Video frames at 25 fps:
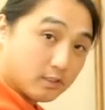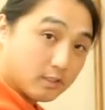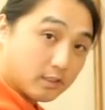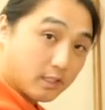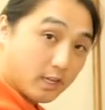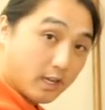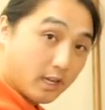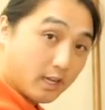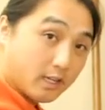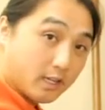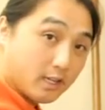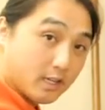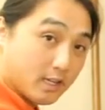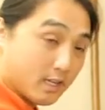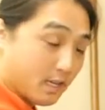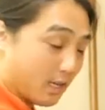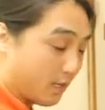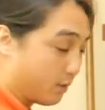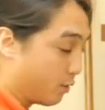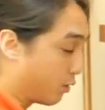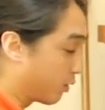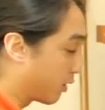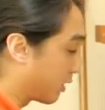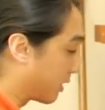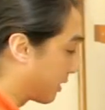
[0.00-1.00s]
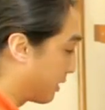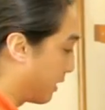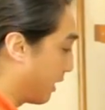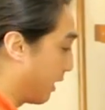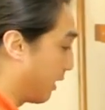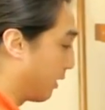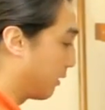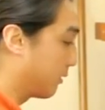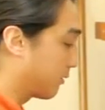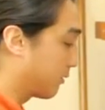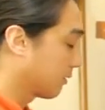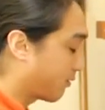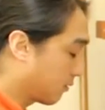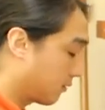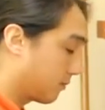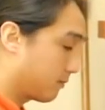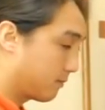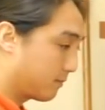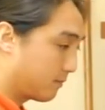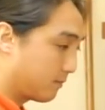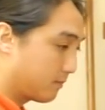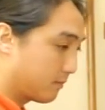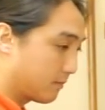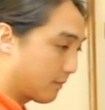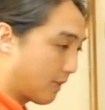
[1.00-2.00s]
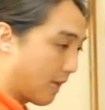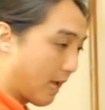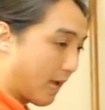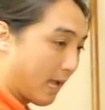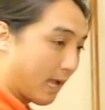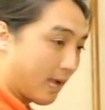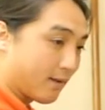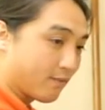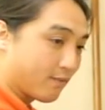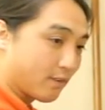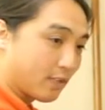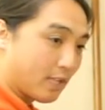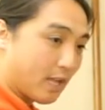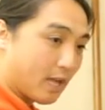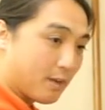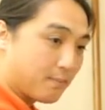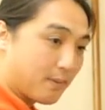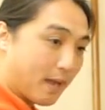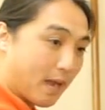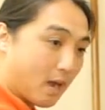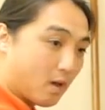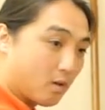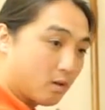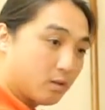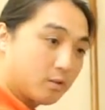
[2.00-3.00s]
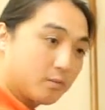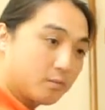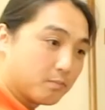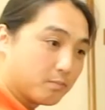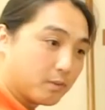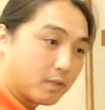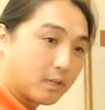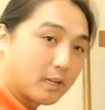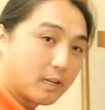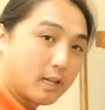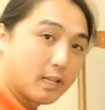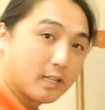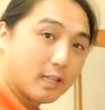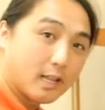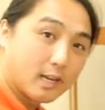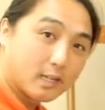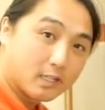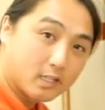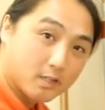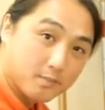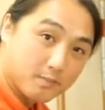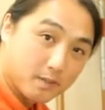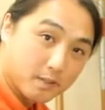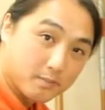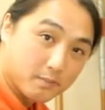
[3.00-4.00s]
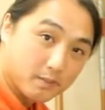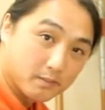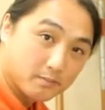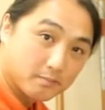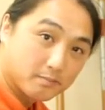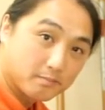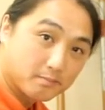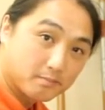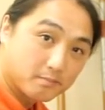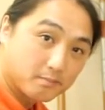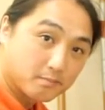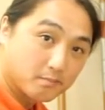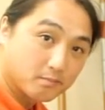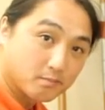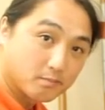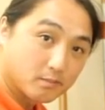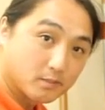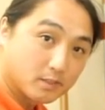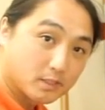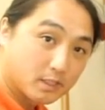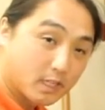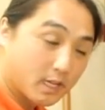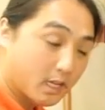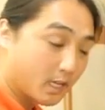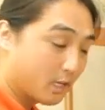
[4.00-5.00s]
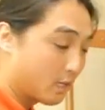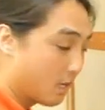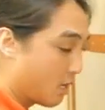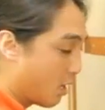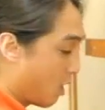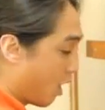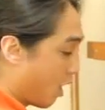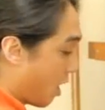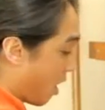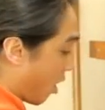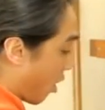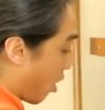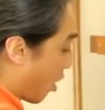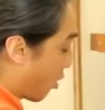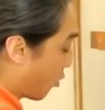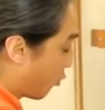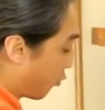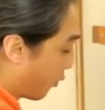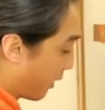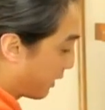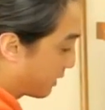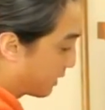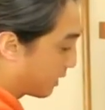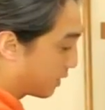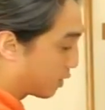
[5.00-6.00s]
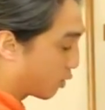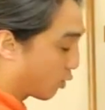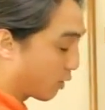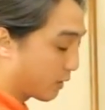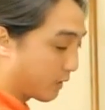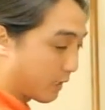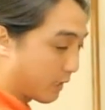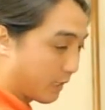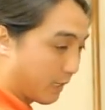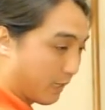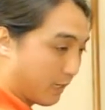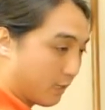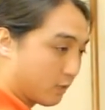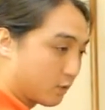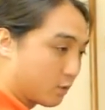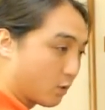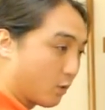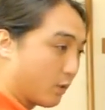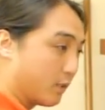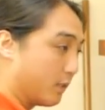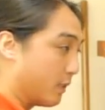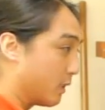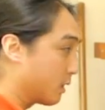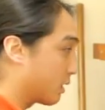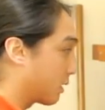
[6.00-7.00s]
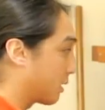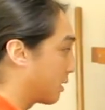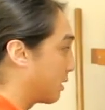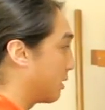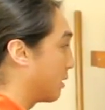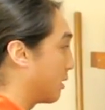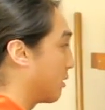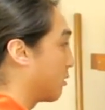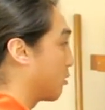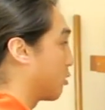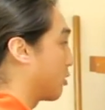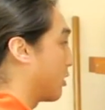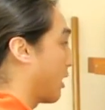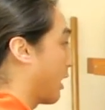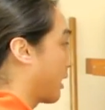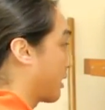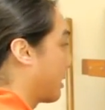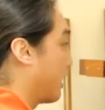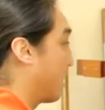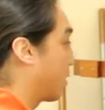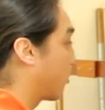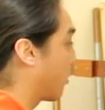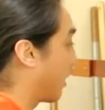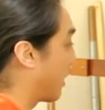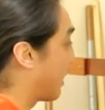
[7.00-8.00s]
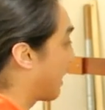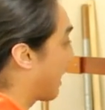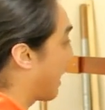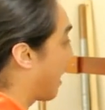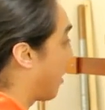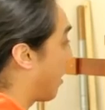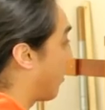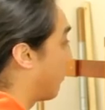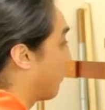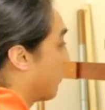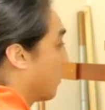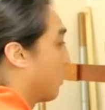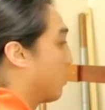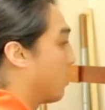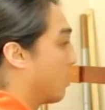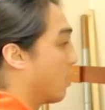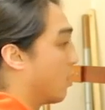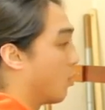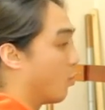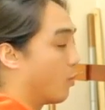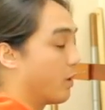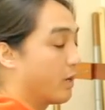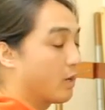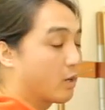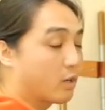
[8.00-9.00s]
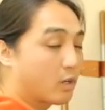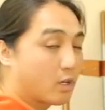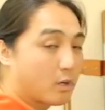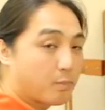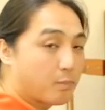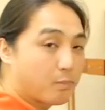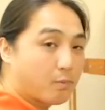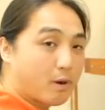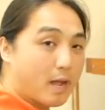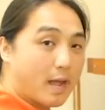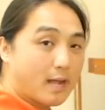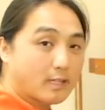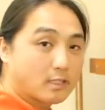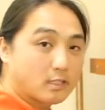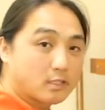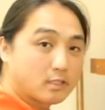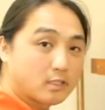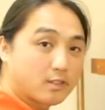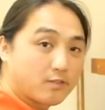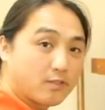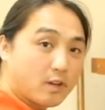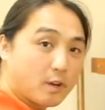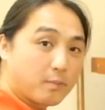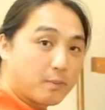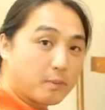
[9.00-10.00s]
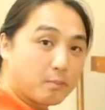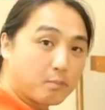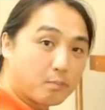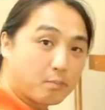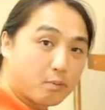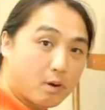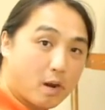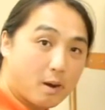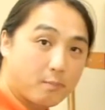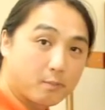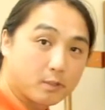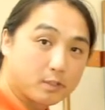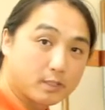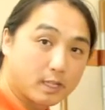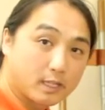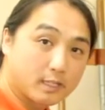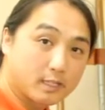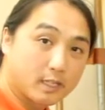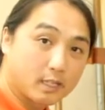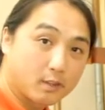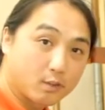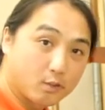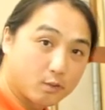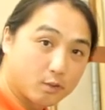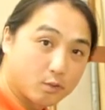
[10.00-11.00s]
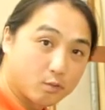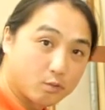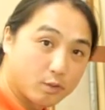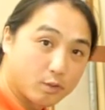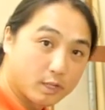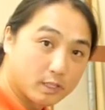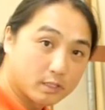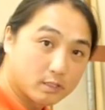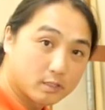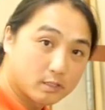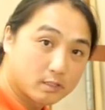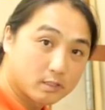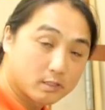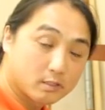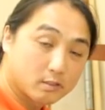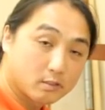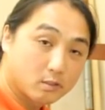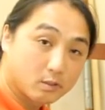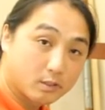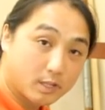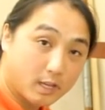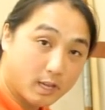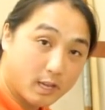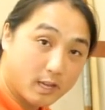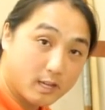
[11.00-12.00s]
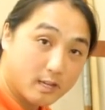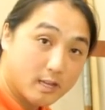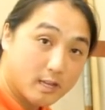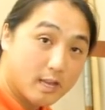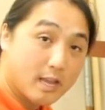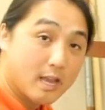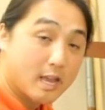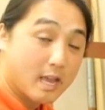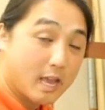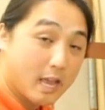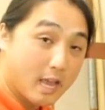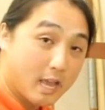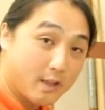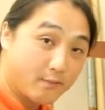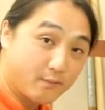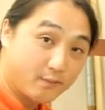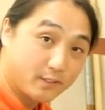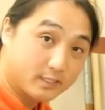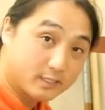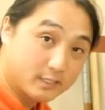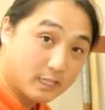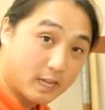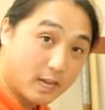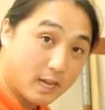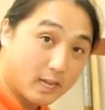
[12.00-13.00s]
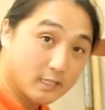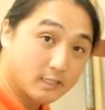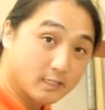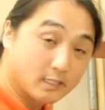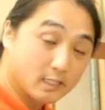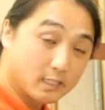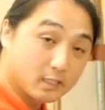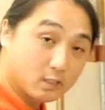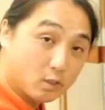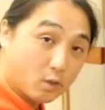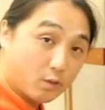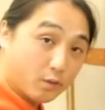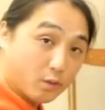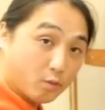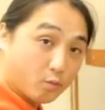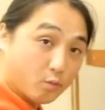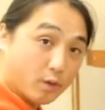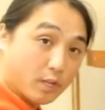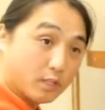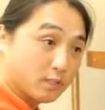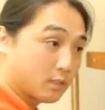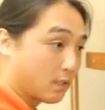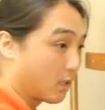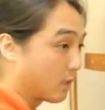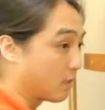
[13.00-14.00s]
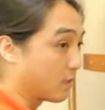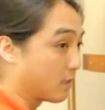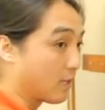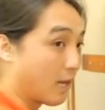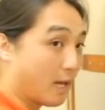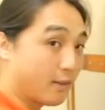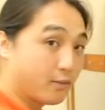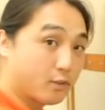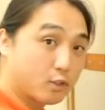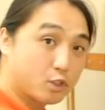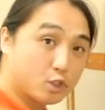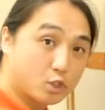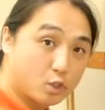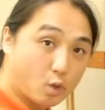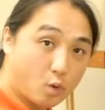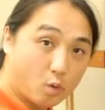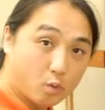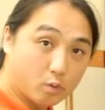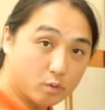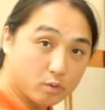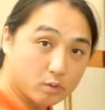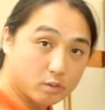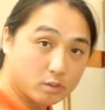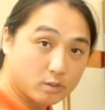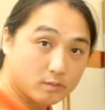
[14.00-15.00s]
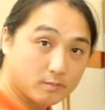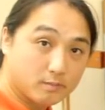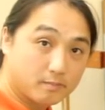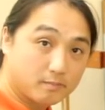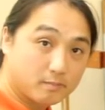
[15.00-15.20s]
Okay? And you can see, I have a lot of power, but not a lot of commitment. Okay? Our wrist is our key. So in this technique right now, we're going to practice developing proper technique through the wrist. Okay? Emphasis is on the wrist, not the shoulders.